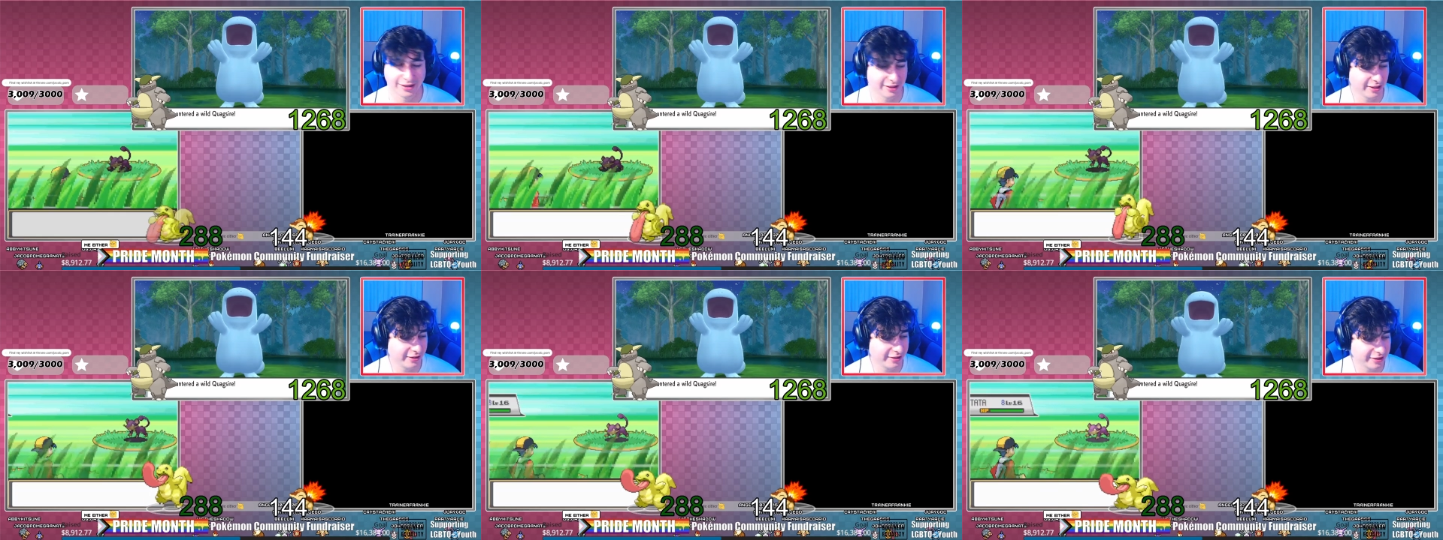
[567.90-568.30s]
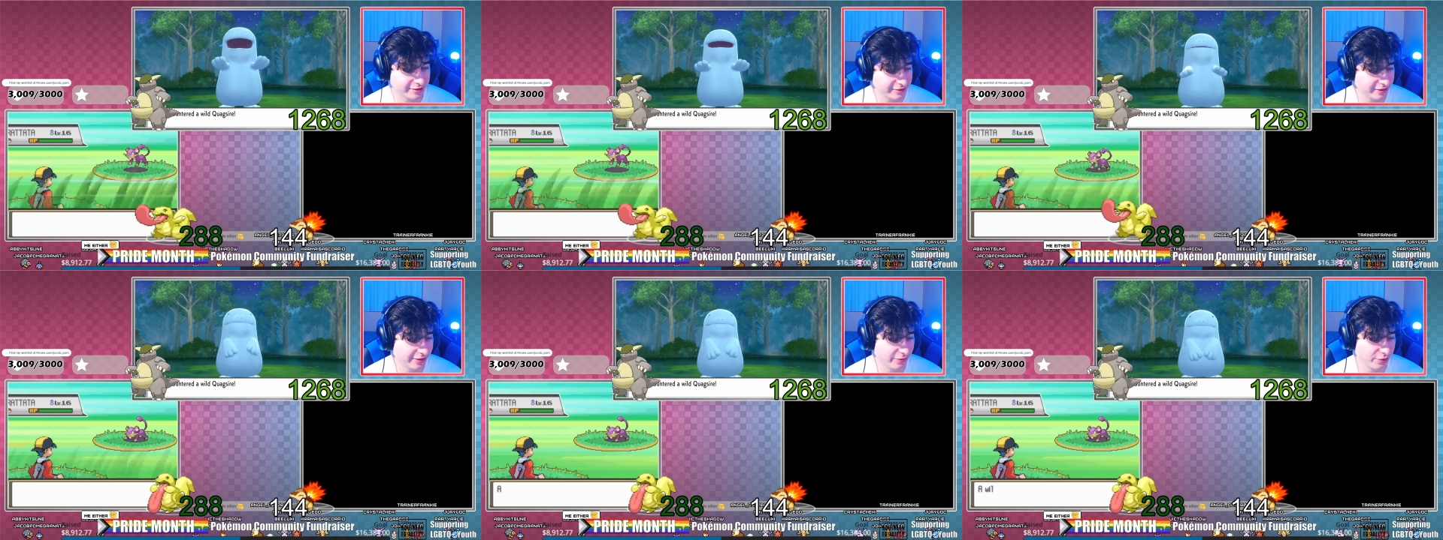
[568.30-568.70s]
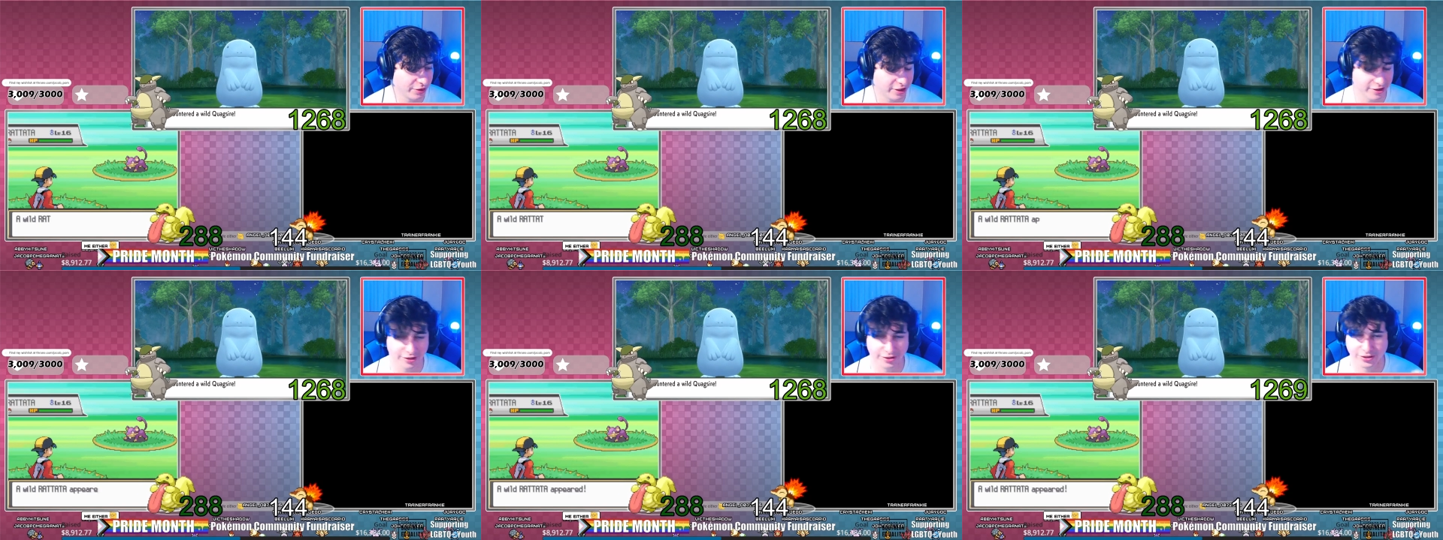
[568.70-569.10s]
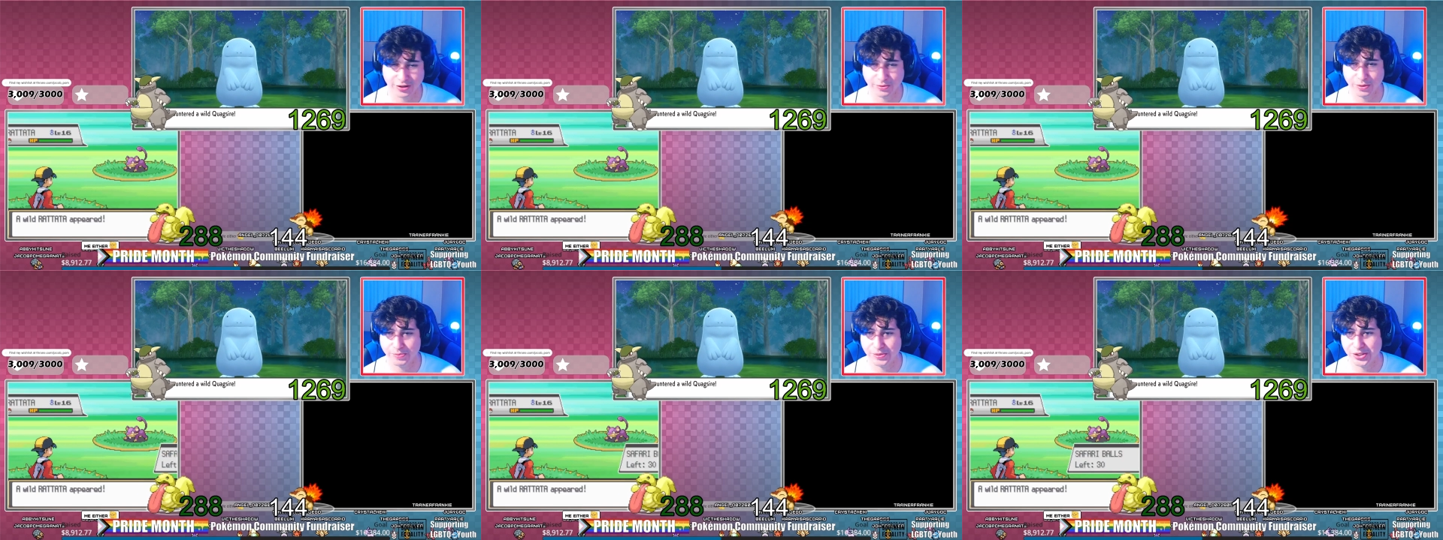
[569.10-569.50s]
Again, we're not gonna talk
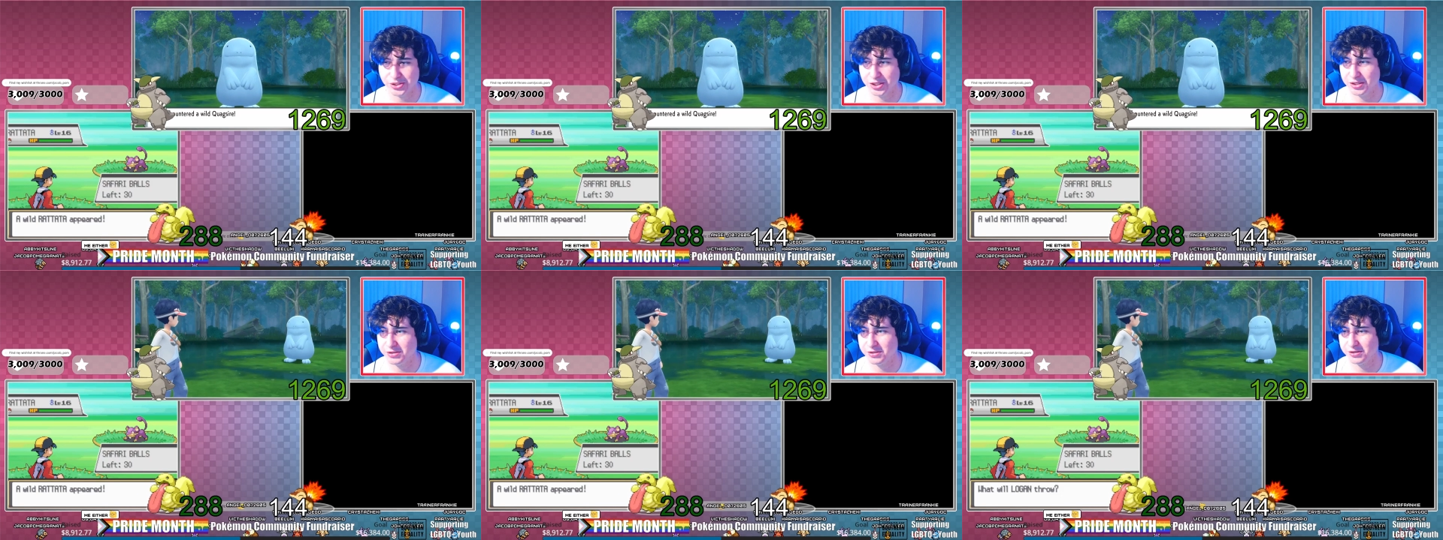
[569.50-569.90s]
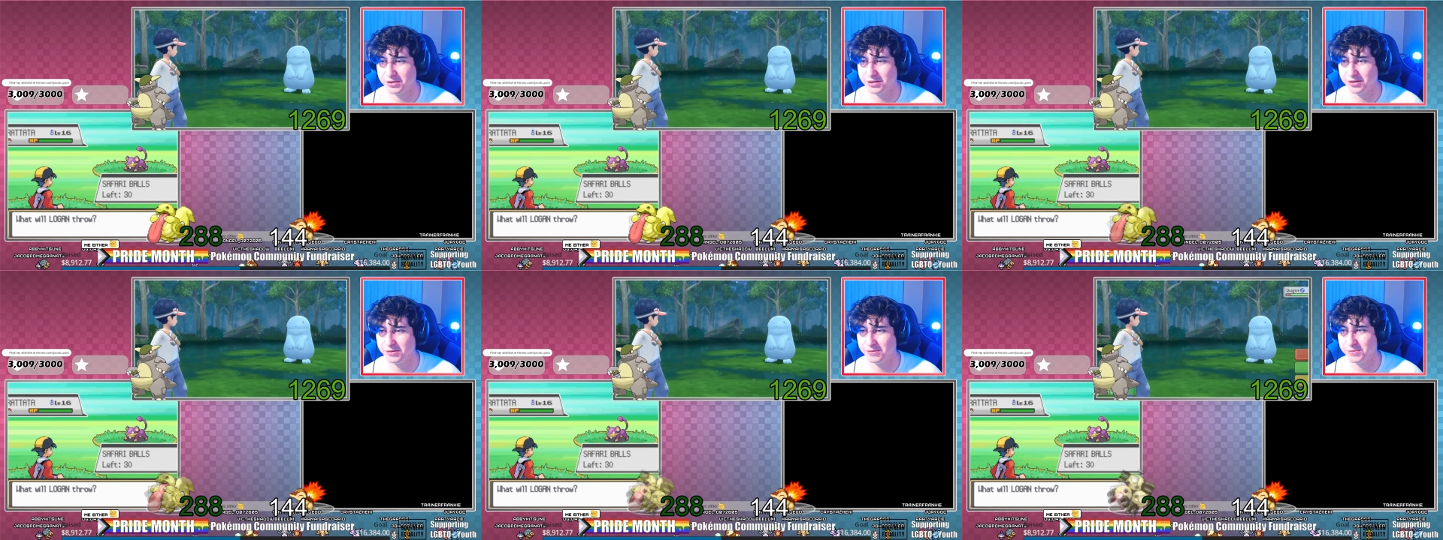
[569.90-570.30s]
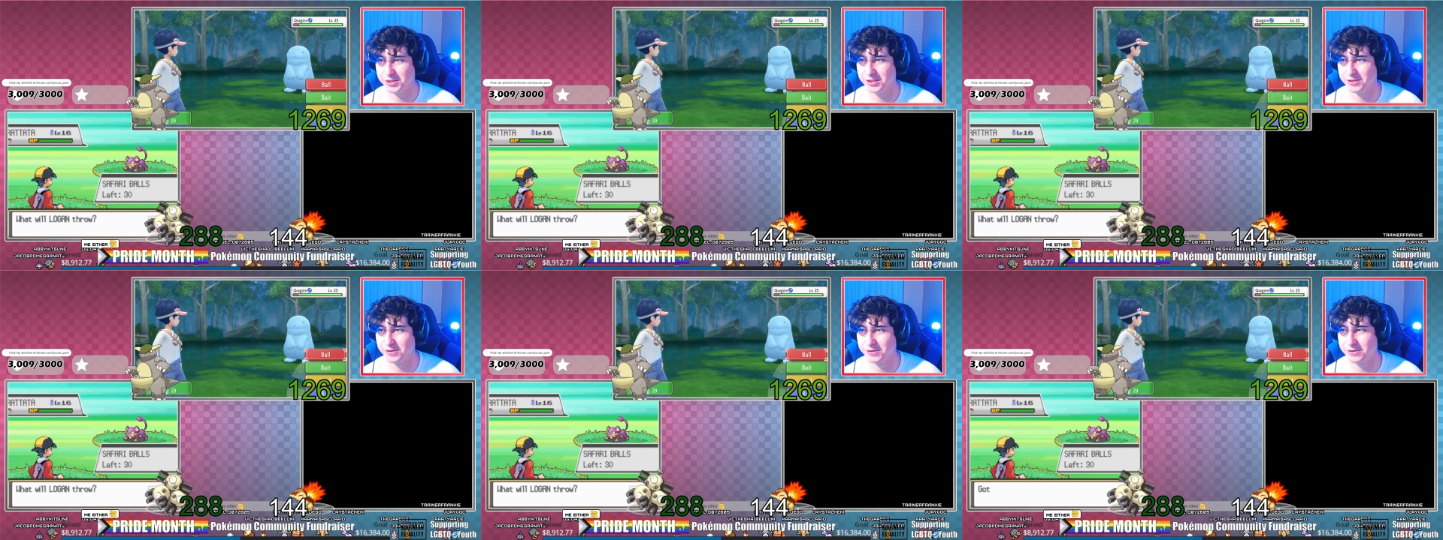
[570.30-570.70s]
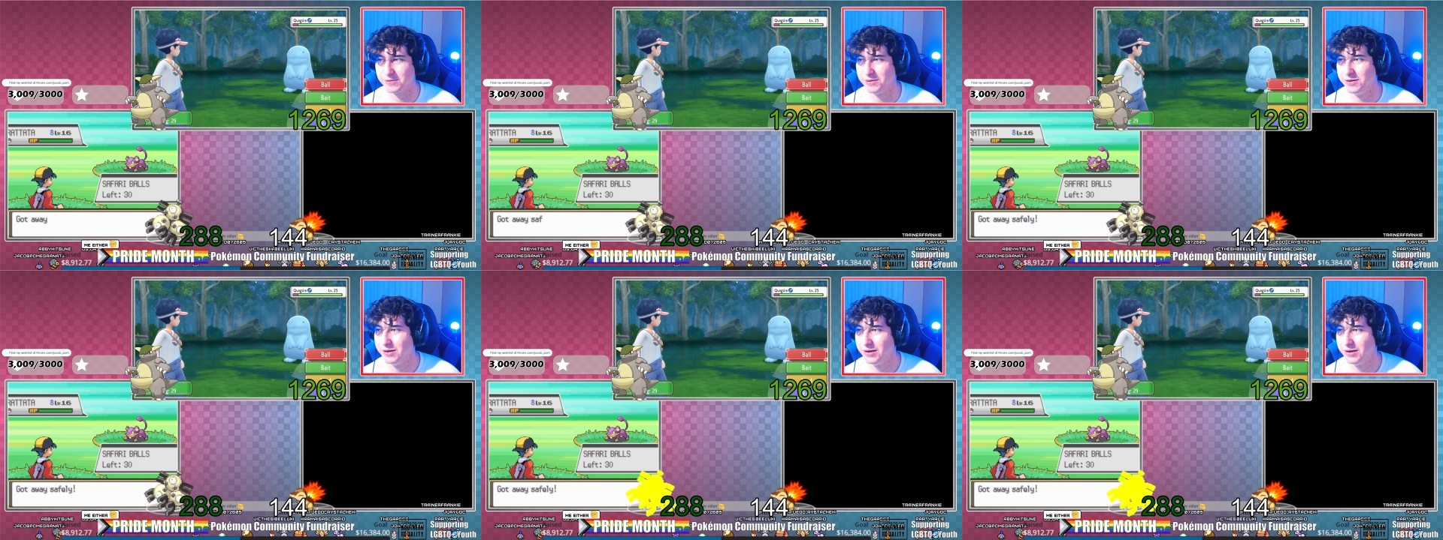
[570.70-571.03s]
about BJs again because